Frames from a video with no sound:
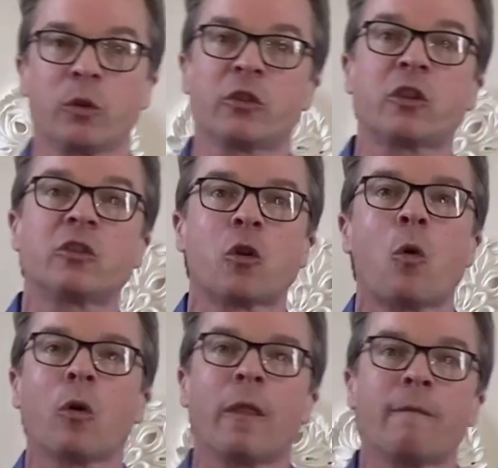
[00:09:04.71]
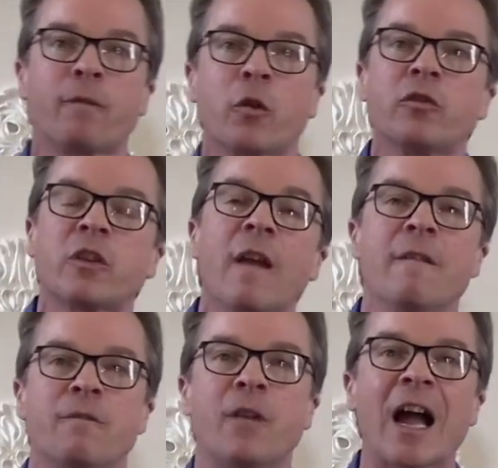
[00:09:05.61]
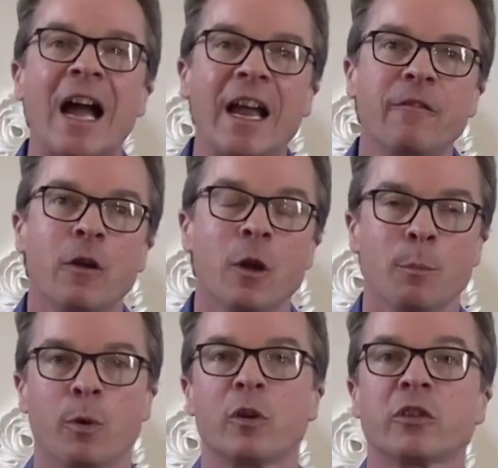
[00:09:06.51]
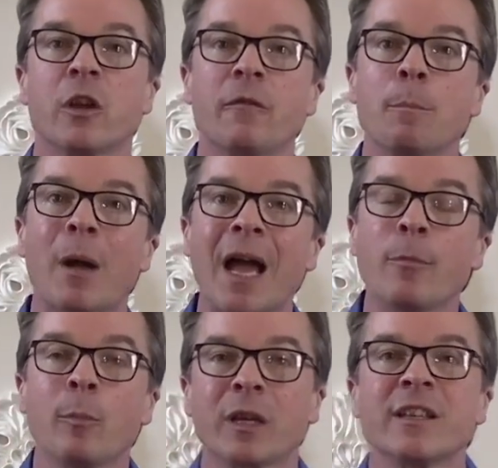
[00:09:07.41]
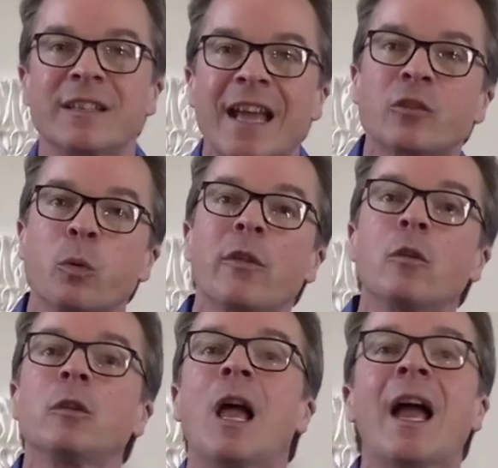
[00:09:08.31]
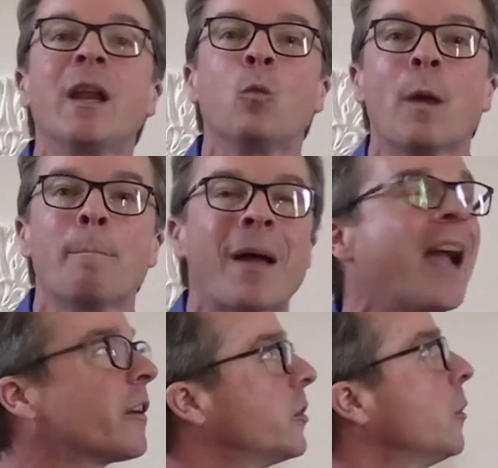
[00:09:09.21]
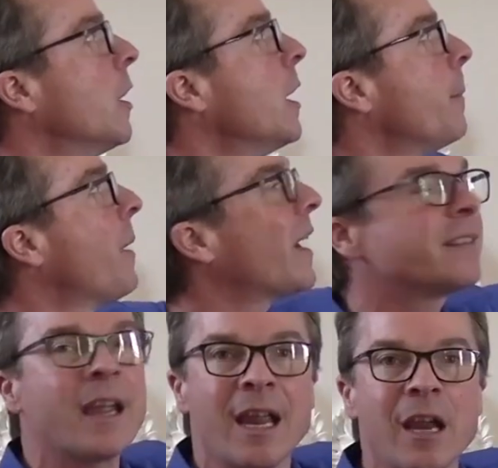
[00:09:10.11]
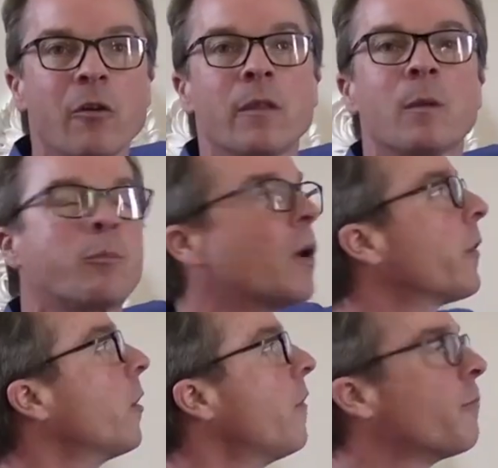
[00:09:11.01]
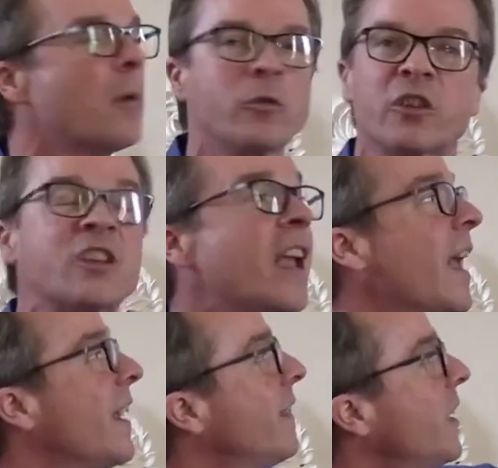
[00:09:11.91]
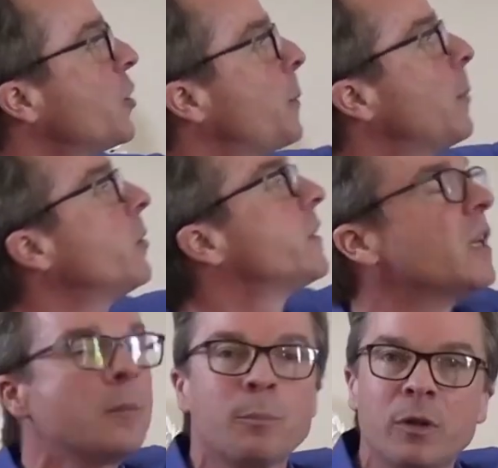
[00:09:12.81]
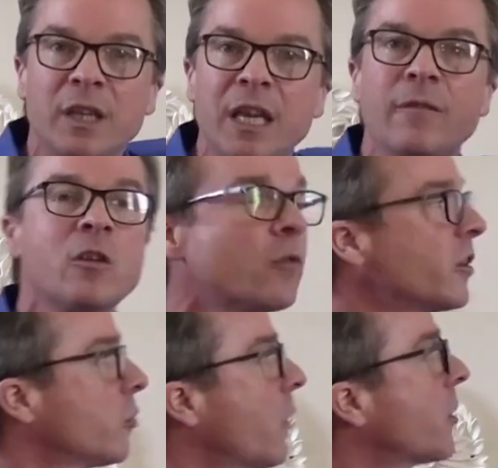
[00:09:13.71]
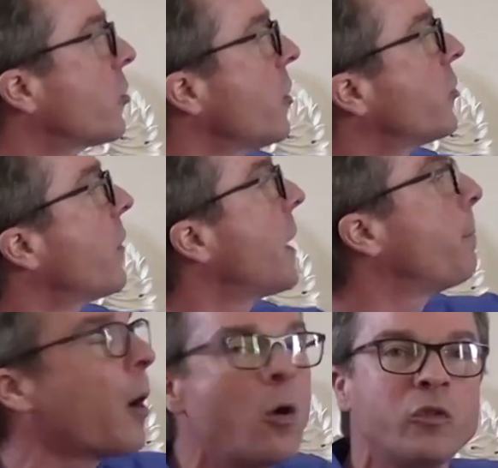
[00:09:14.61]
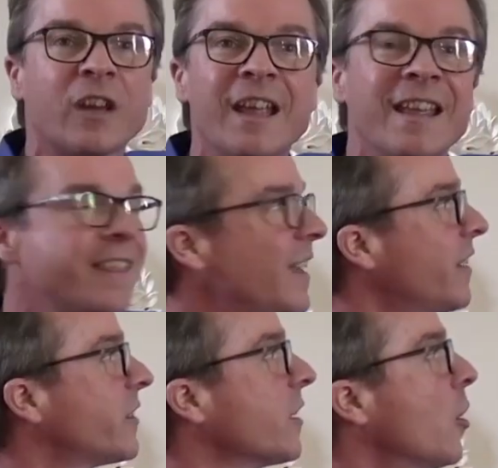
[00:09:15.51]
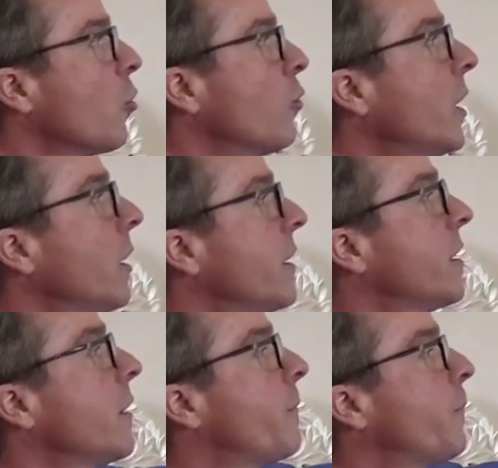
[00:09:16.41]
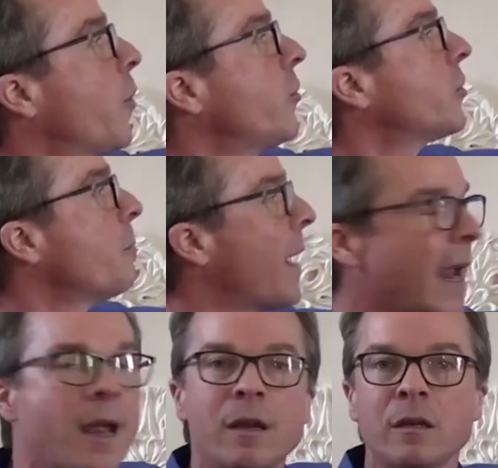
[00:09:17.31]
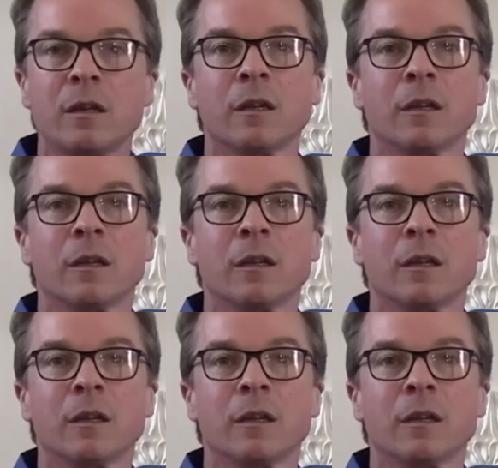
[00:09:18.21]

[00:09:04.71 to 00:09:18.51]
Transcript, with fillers: which is the Torah, the first 5 books of the Bible, because that's where their line went back to Aaron, the brother of Moses. And these people didn't believe in resurrection, and so they posed this riddle and said, the first man